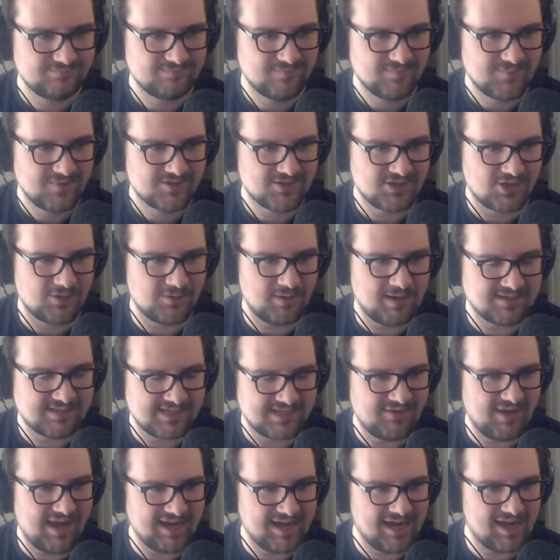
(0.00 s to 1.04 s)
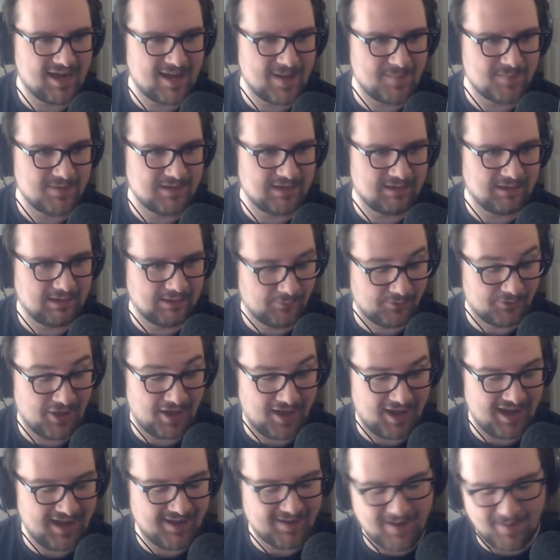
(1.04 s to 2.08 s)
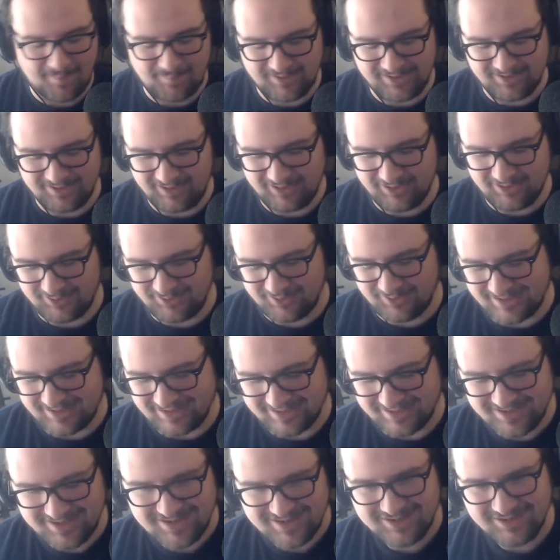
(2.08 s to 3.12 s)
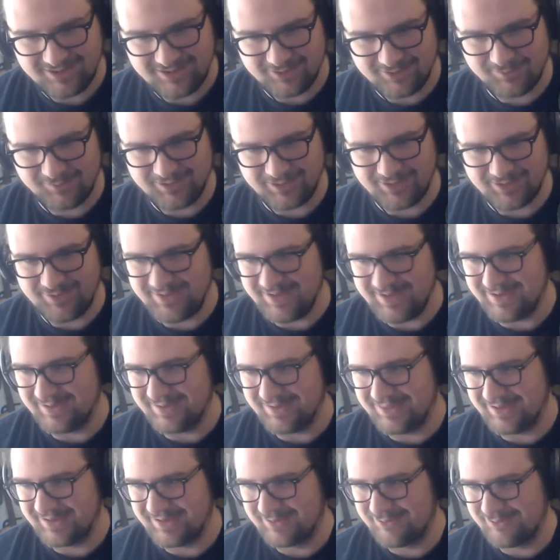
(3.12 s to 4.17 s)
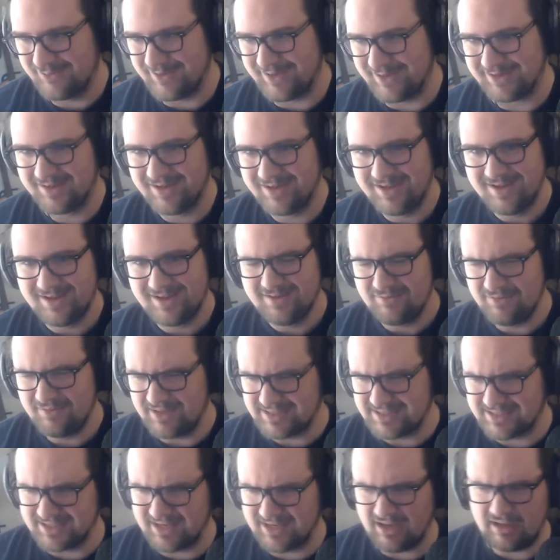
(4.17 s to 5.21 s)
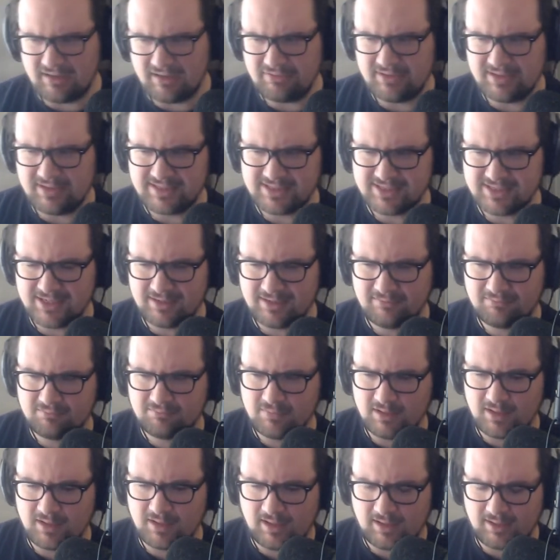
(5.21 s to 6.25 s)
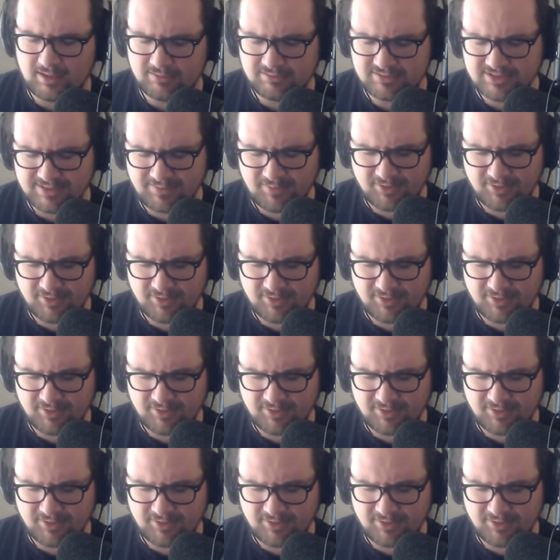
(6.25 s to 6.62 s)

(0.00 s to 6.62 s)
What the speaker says: So instead of hanging up, it will not hang up, and it'll reload the config. This is a someone